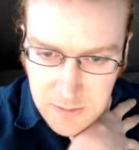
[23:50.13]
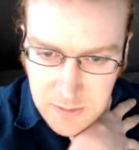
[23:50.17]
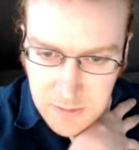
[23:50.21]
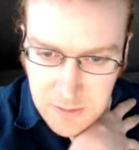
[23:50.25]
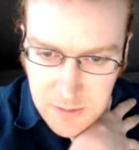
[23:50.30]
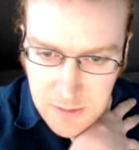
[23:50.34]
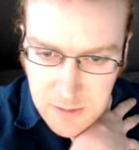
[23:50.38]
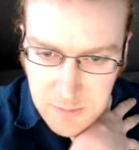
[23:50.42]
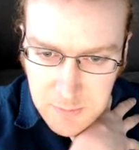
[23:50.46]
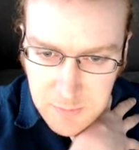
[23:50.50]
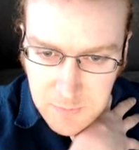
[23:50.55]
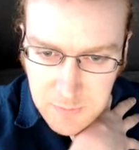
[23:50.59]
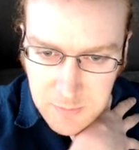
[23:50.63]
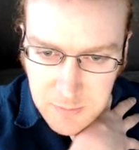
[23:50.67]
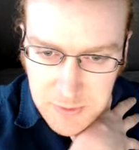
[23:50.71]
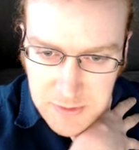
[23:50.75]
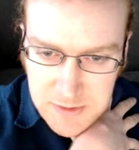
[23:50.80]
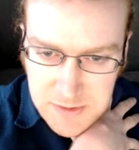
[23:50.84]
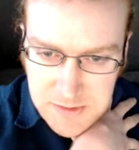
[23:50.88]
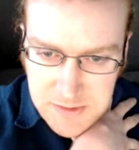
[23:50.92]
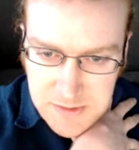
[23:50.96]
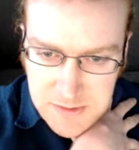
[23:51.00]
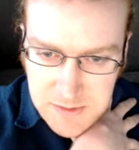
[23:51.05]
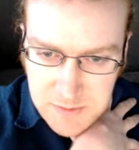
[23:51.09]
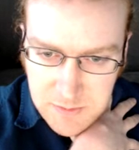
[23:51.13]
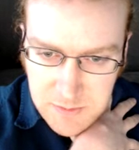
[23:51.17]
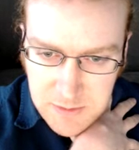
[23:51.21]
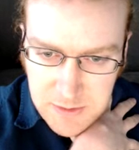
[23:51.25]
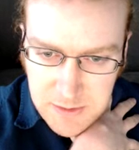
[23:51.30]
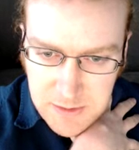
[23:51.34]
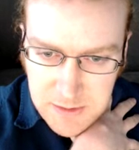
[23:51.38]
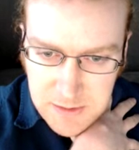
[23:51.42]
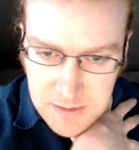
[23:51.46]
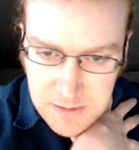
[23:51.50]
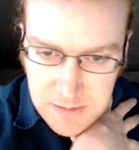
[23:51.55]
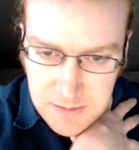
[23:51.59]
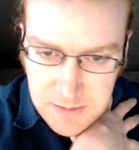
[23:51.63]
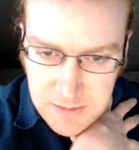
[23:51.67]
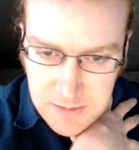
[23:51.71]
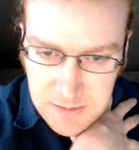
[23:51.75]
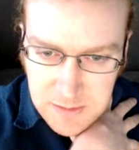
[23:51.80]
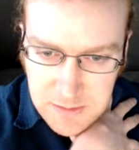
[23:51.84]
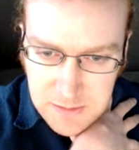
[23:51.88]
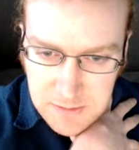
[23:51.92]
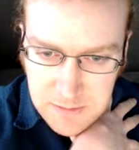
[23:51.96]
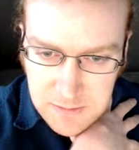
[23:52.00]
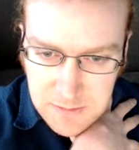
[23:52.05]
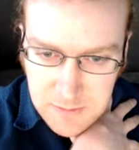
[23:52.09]
If he plays this one, he
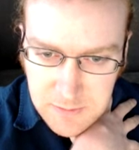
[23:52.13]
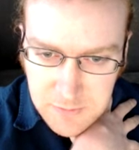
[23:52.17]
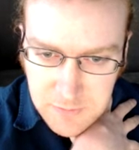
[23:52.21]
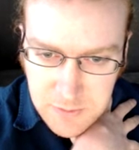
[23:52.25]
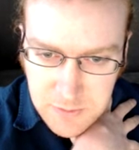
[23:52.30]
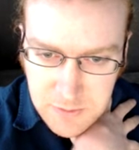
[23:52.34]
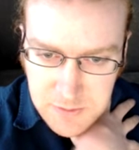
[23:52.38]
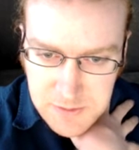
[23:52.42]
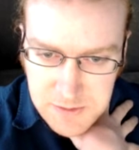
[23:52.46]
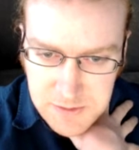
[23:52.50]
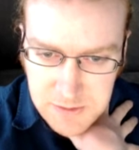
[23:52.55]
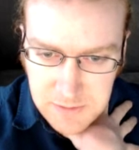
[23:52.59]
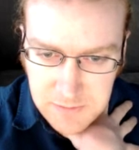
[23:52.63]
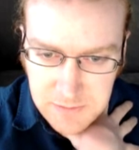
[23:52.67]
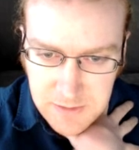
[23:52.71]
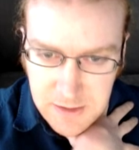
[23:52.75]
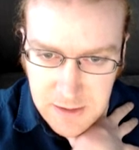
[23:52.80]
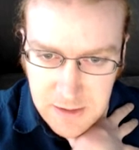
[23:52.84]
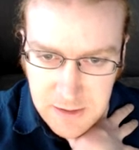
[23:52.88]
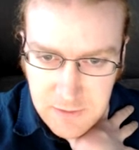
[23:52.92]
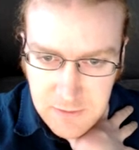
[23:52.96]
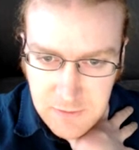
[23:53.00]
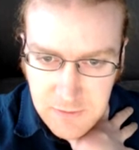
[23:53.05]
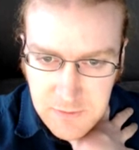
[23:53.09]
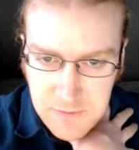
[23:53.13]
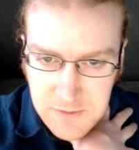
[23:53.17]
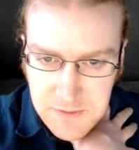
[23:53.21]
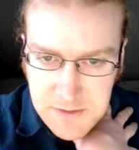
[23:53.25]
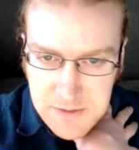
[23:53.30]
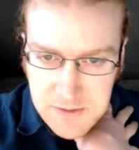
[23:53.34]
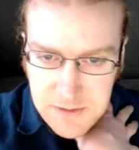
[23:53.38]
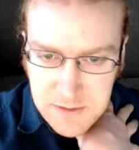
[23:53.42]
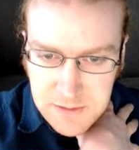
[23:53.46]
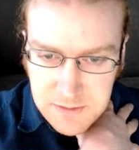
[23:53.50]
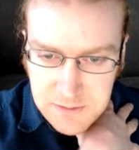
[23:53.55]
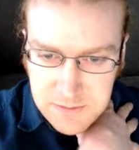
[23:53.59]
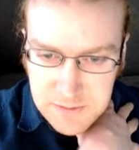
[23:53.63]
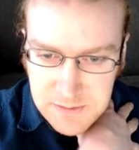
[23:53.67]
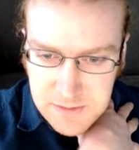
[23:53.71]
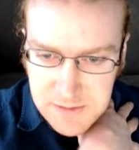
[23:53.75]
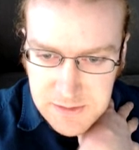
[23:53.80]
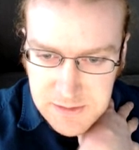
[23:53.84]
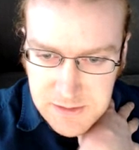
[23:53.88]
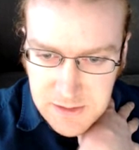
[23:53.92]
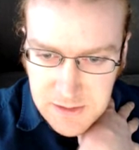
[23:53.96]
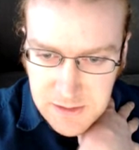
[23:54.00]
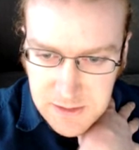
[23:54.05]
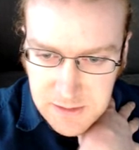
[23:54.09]
can, of course, get that, and then this is all
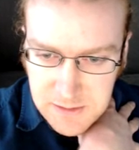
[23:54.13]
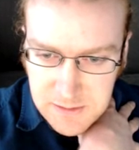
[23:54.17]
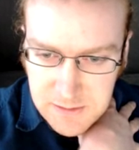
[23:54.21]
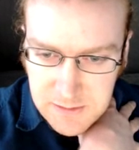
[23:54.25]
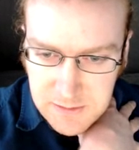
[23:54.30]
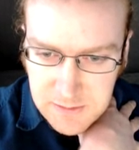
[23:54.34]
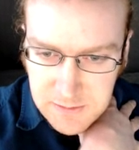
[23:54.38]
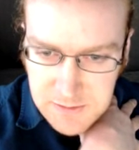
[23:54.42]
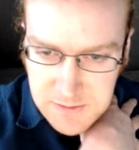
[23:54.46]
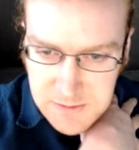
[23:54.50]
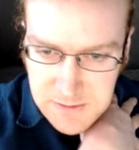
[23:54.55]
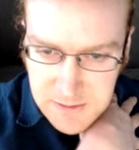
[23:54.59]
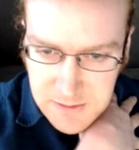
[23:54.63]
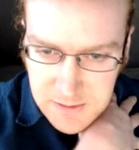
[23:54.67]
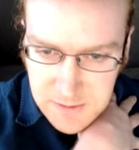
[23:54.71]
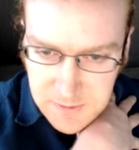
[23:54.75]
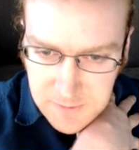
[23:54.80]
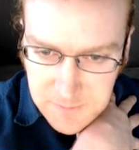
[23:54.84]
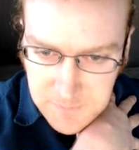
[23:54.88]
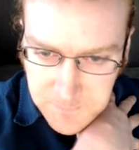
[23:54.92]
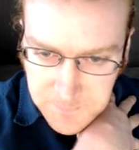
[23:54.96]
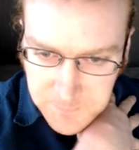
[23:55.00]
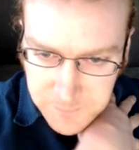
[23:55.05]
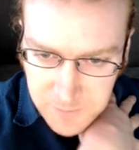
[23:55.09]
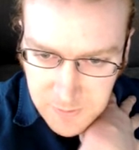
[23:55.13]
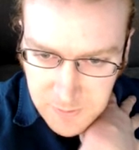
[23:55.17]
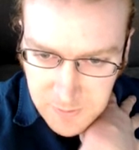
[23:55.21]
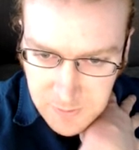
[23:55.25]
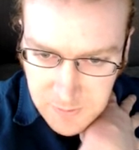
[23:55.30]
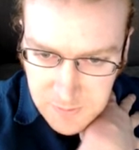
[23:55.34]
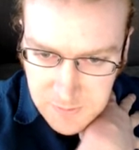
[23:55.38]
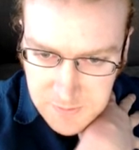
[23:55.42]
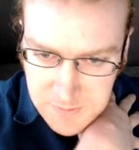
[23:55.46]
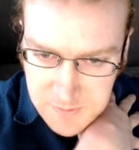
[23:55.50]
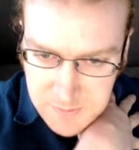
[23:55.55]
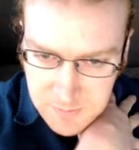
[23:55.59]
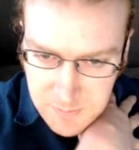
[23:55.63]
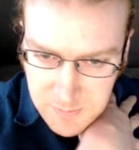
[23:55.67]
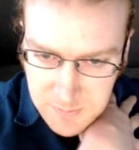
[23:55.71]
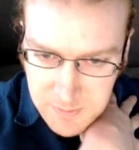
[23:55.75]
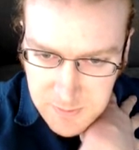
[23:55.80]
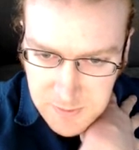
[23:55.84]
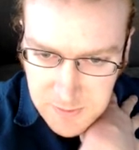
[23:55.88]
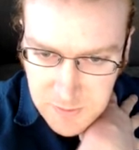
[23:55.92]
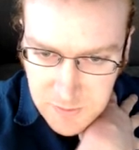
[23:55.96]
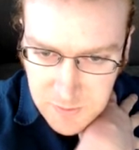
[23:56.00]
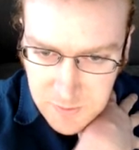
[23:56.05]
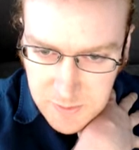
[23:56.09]
disconnected, it looks like. So maybe I
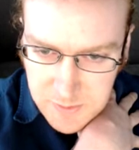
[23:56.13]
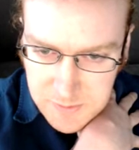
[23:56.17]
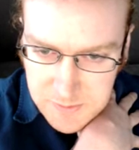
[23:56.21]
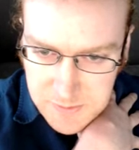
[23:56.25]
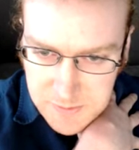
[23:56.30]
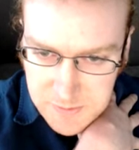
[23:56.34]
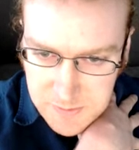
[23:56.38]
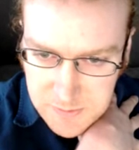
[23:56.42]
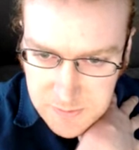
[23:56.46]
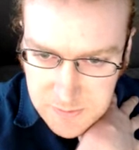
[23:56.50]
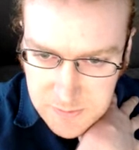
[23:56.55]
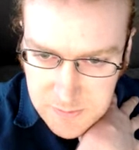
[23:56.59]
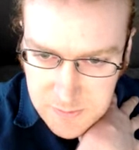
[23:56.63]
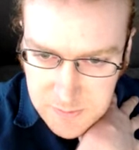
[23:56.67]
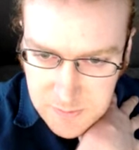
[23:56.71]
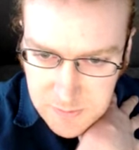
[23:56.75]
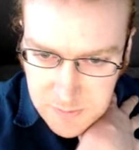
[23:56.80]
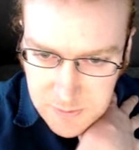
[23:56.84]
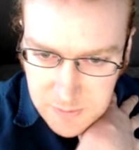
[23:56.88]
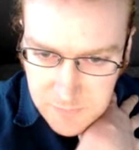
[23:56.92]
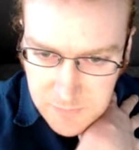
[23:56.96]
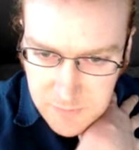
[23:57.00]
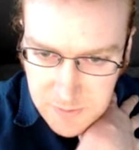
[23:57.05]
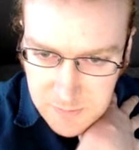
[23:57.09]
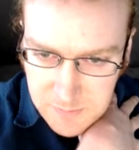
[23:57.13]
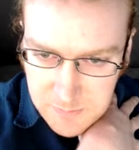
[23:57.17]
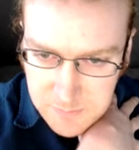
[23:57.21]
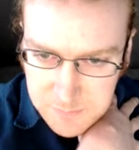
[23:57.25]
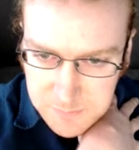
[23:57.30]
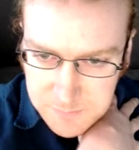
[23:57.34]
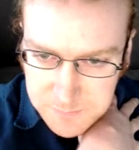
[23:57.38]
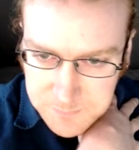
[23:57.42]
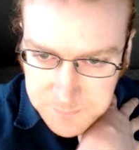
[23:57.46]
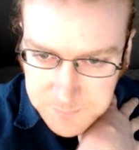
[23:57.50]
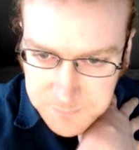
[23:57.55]
do want to do one of them.